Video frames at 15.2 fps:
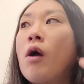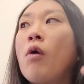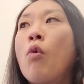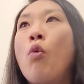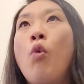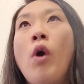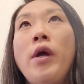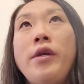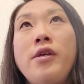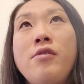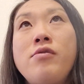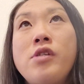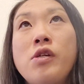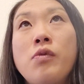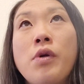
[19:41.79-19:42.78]
What you
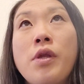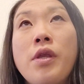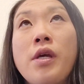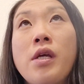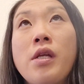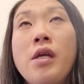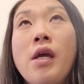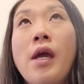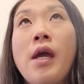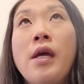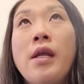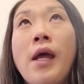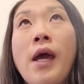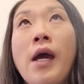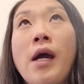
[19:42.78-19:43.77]
do with it
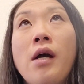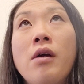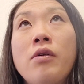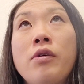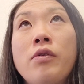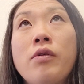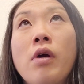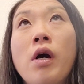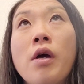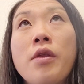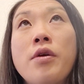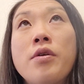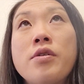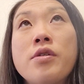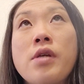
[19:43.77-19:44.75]
and how
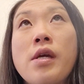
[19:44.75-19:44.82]
others,